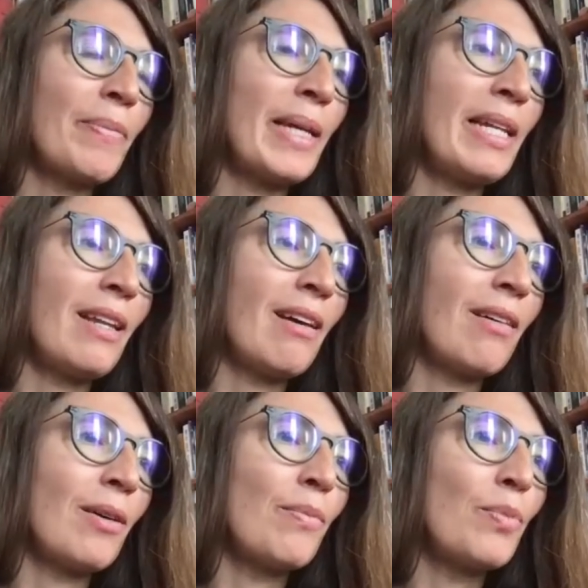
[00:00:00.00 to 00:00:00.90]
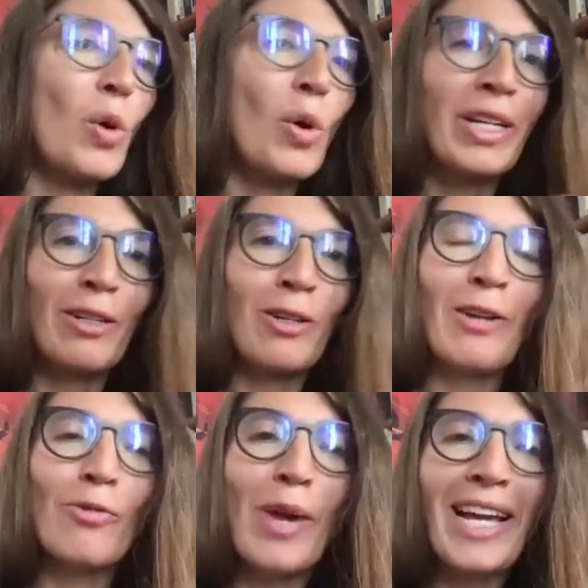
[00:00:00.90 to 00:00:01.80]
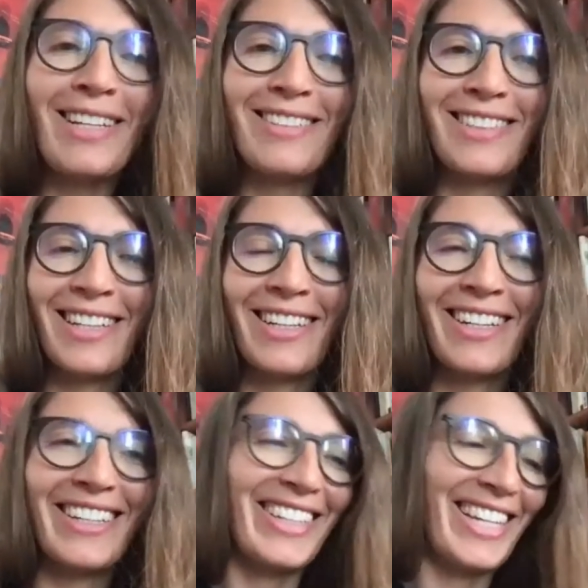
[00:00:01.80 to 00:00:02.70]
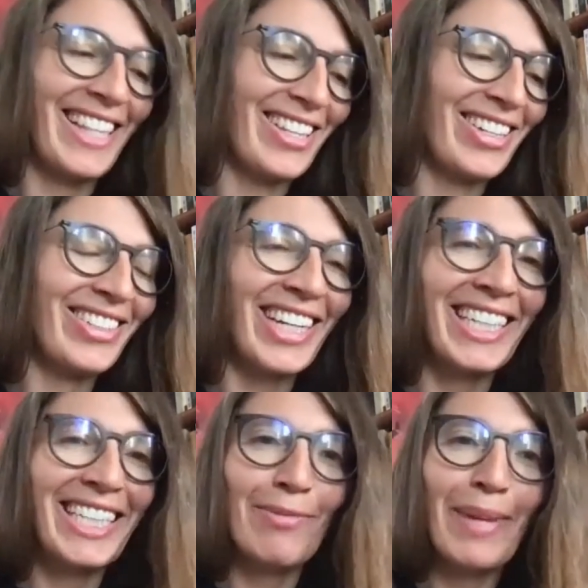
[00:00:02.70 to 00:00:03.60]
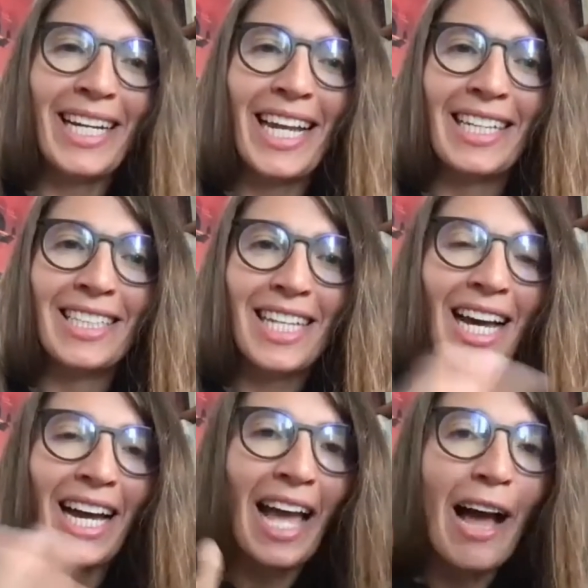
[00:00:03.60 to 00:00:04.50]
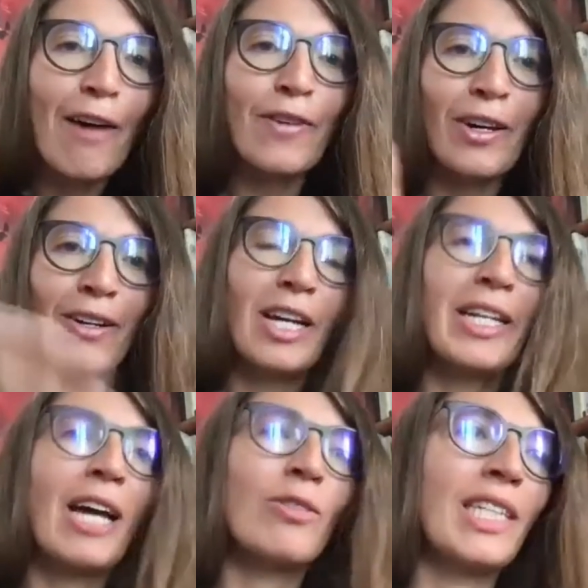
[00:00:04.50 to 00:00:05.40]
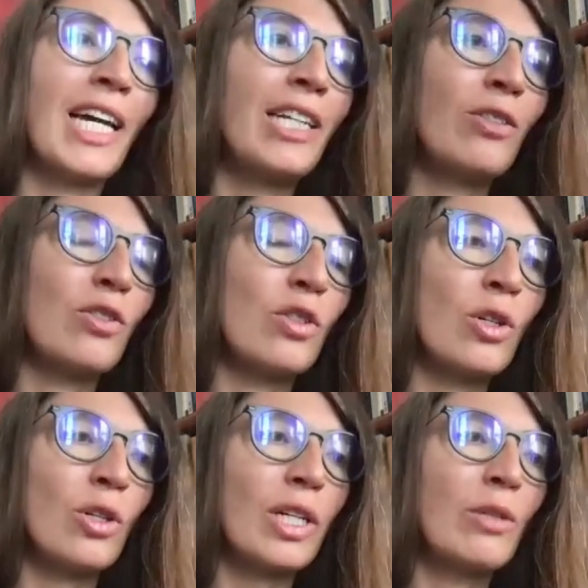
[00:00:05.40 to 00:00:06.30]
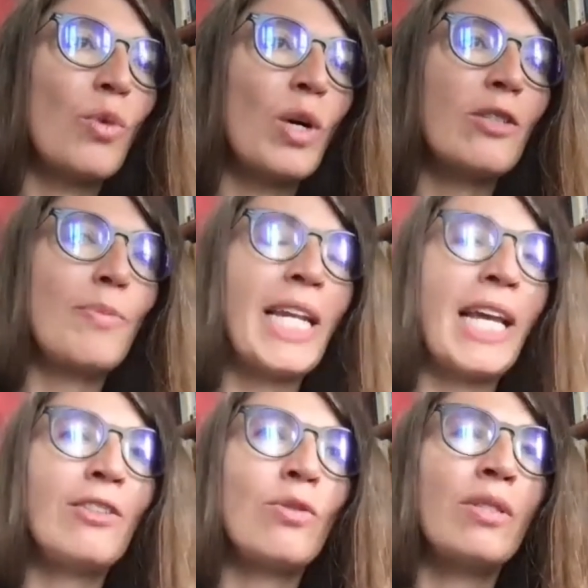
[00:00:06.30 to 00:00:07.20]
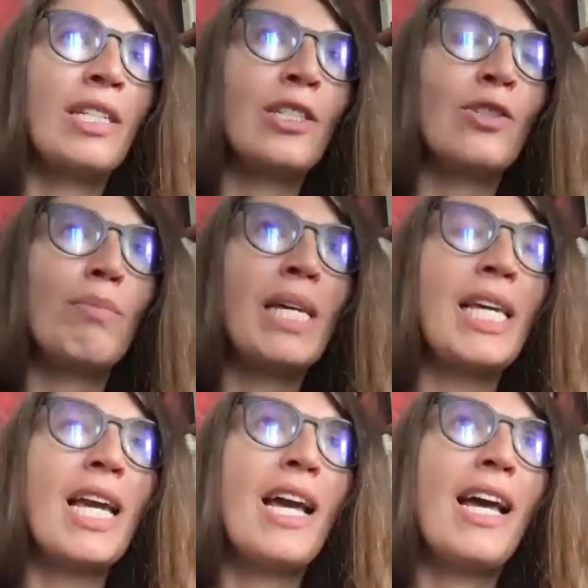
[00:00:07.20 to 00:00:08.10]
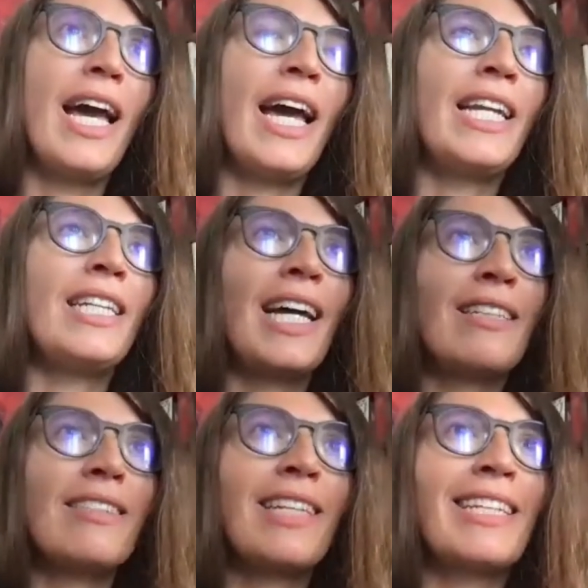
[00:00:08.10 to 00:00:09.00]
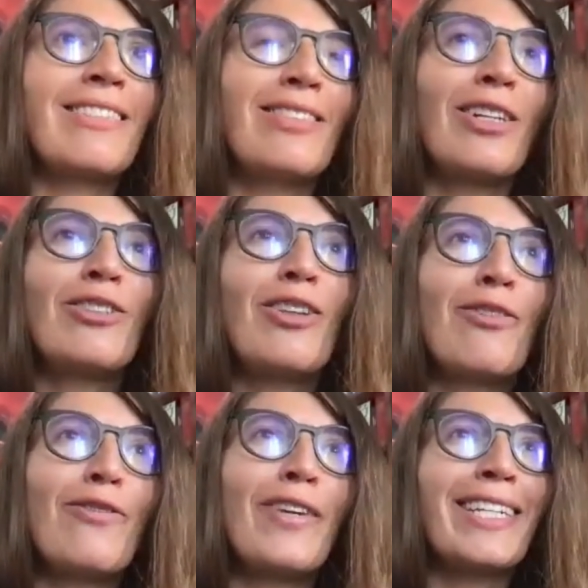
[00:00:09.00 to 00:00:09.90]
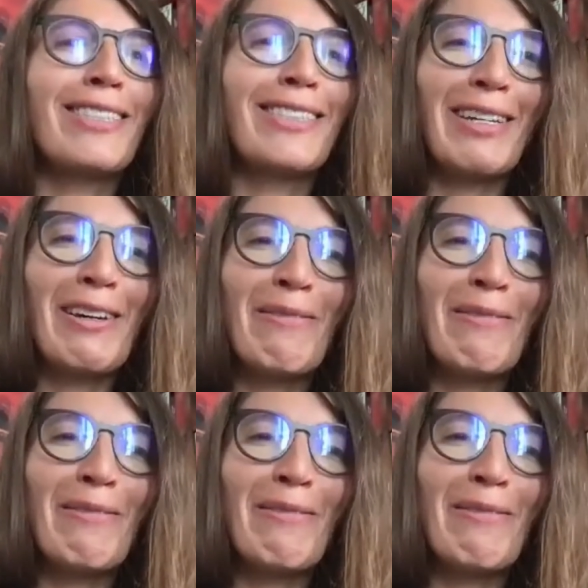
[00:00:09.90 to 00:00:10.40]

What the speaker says: been born and raised in the Chinese mainland, I have an outsider's look. And what's been interesting to me, and in that sense, Tocqueville's